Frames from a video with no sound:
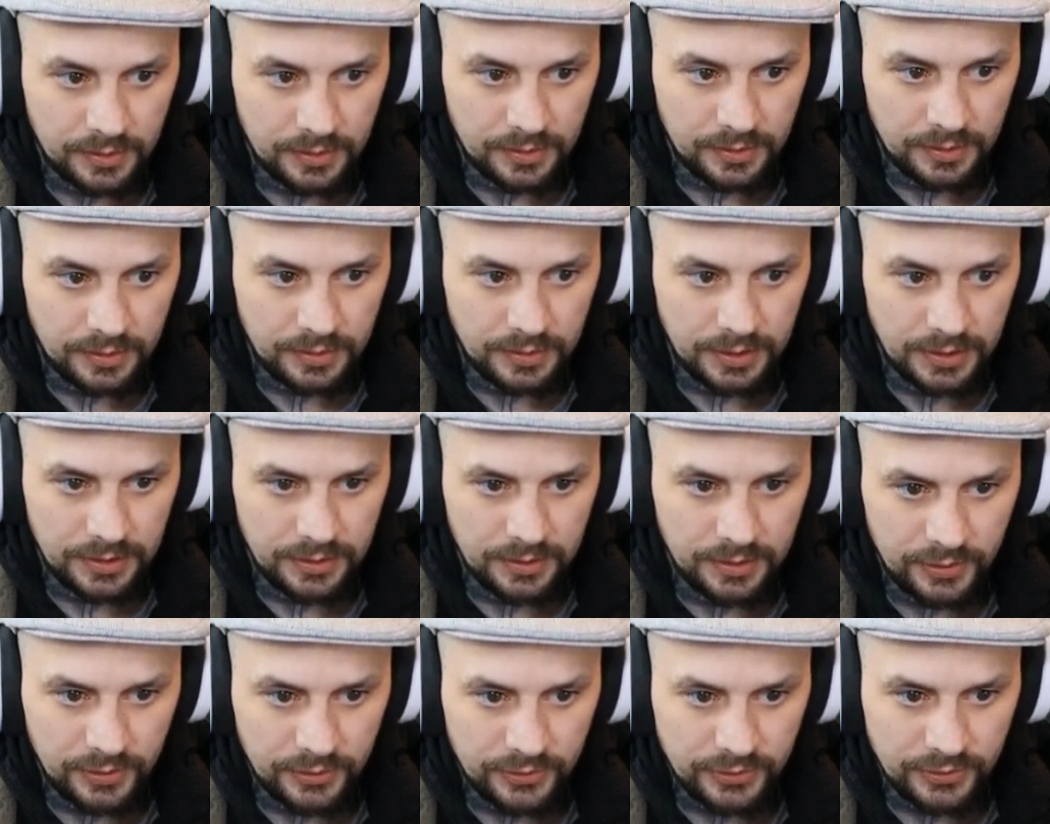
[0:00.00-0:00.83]
did
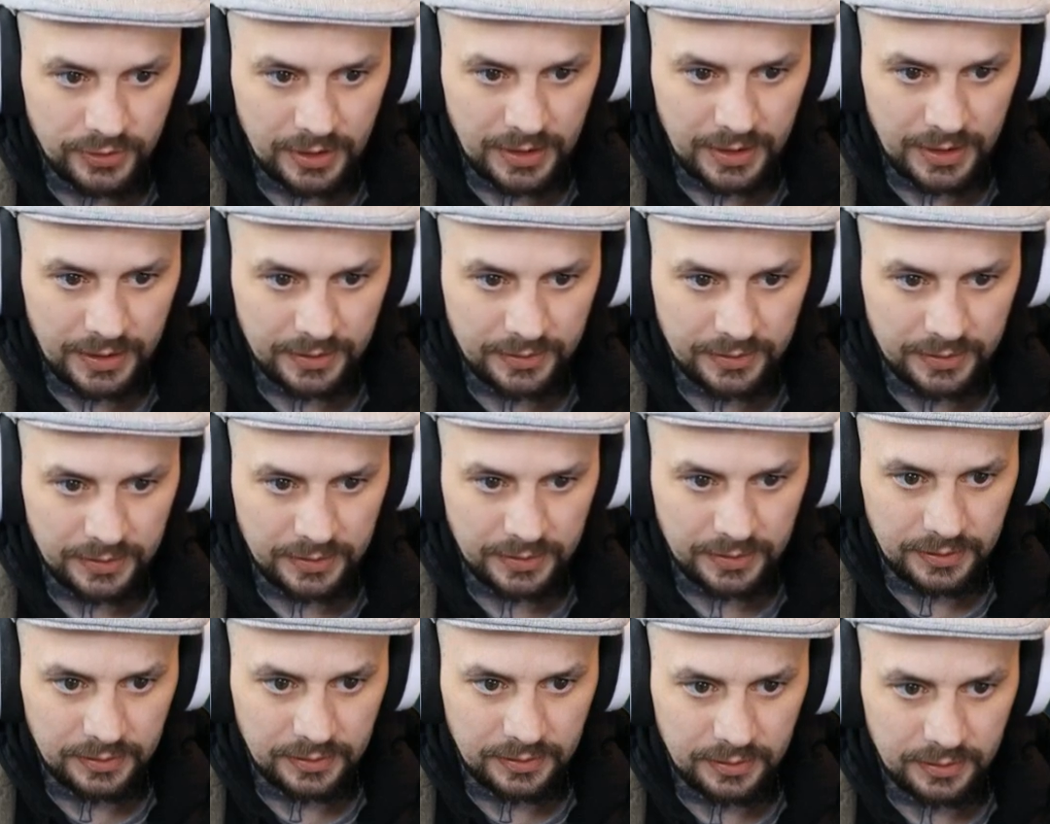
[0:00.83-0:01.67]
not select
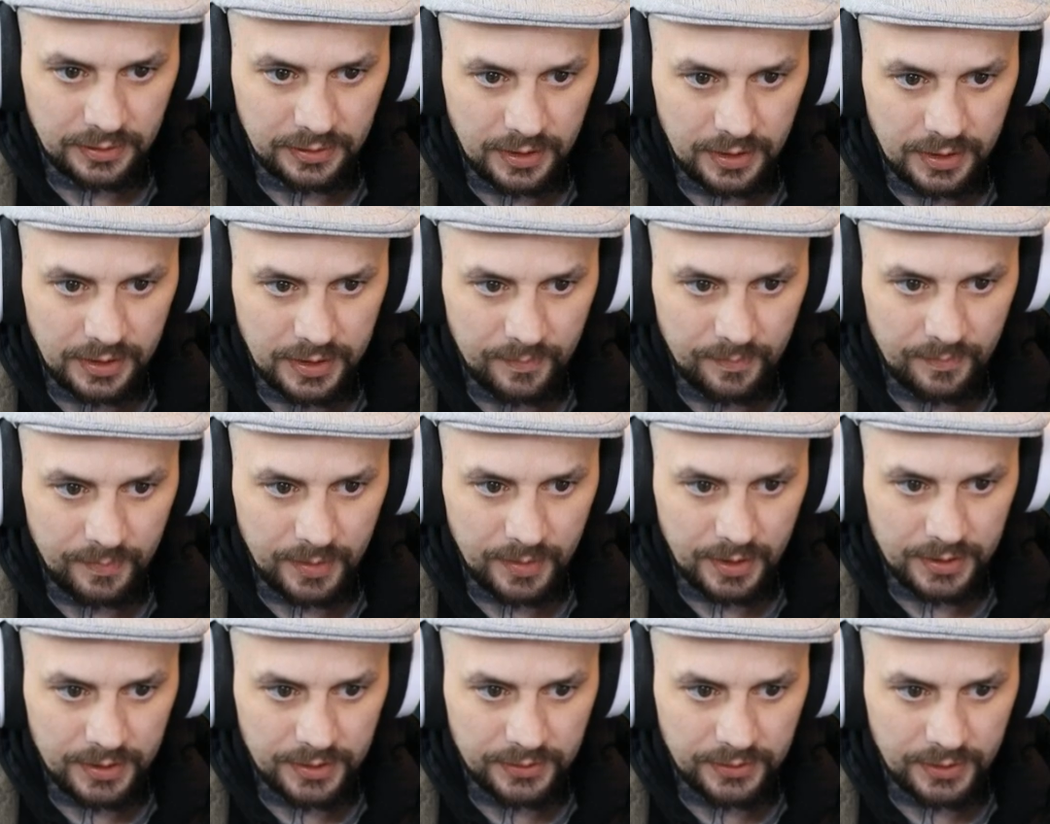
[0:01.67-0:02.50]
it, and then
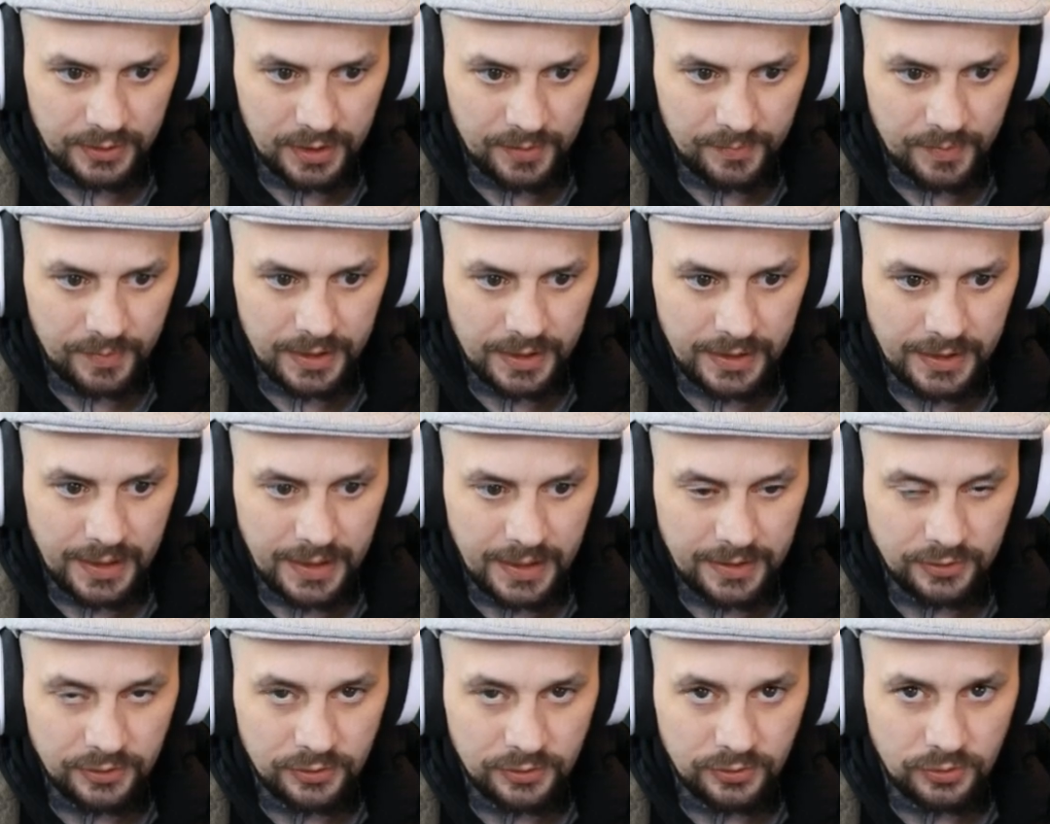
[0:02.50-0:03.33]
by the time I
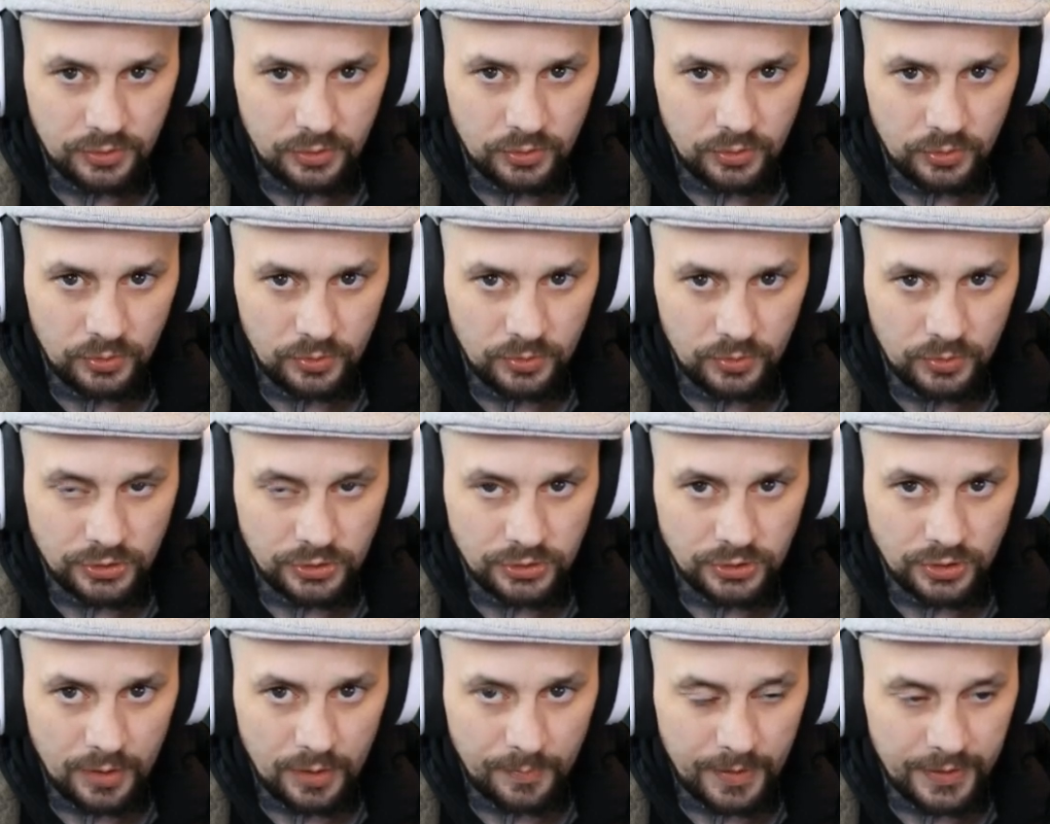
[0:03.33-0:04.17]
get to the
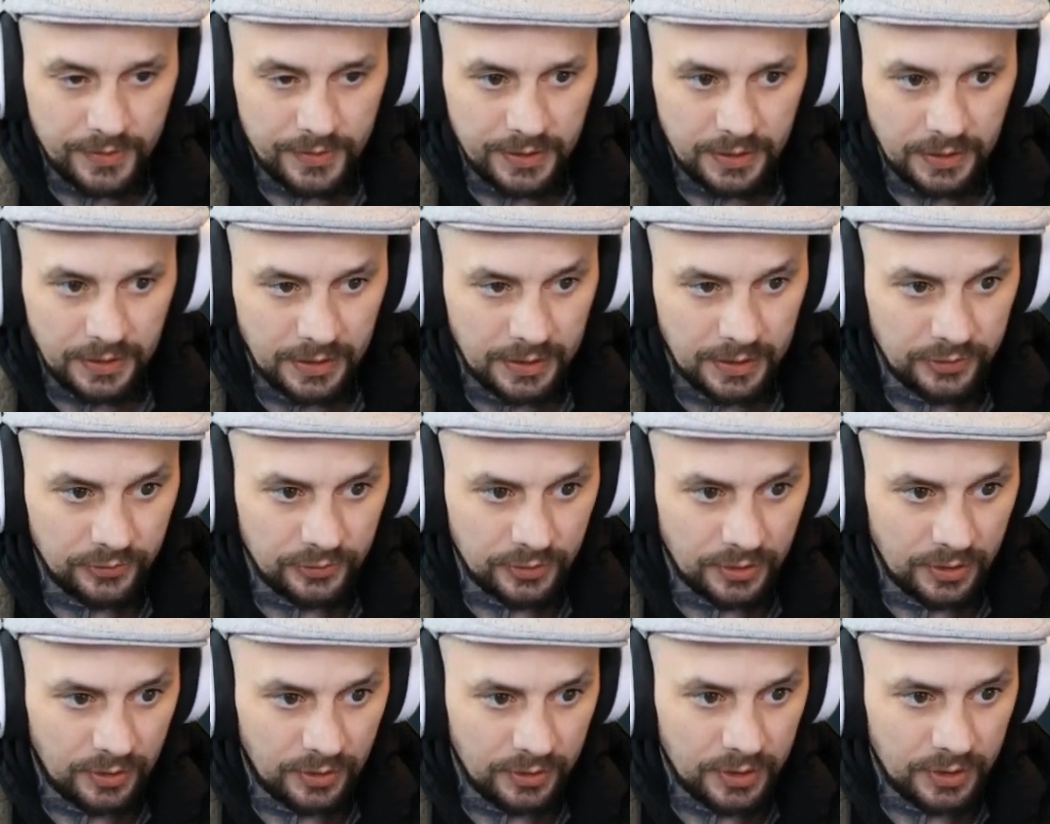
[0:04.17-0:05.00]
shop, I think it is
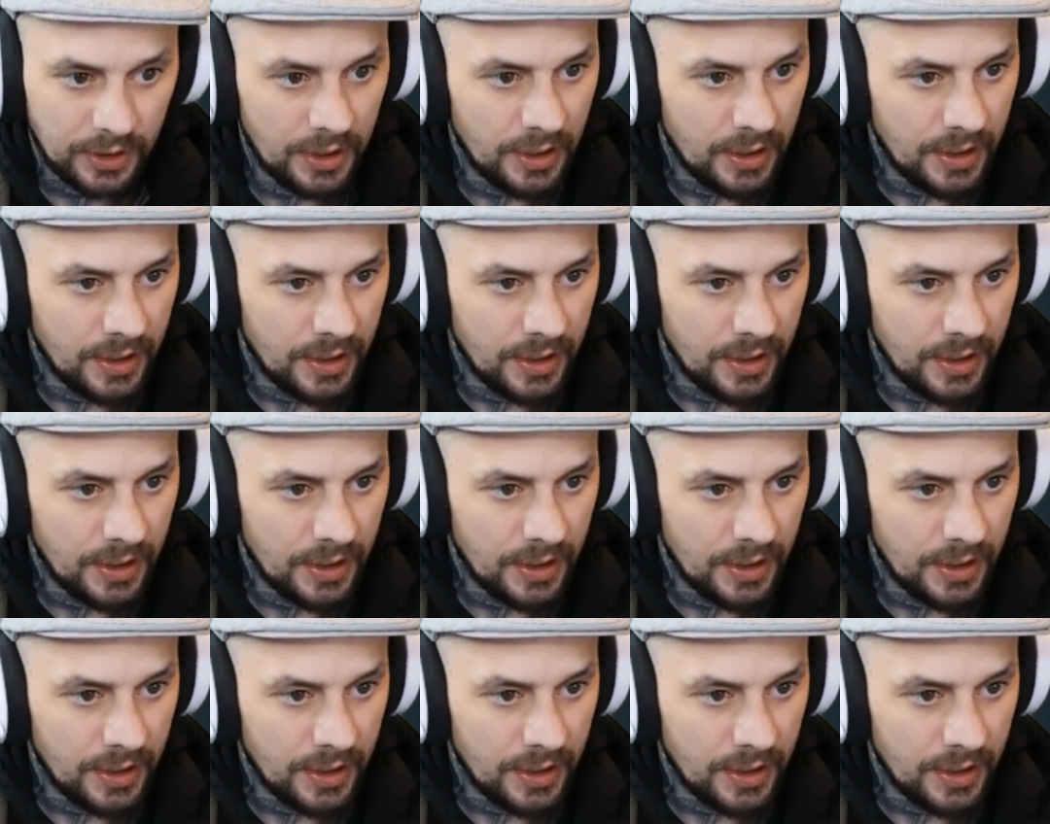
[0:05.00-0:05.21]
gone.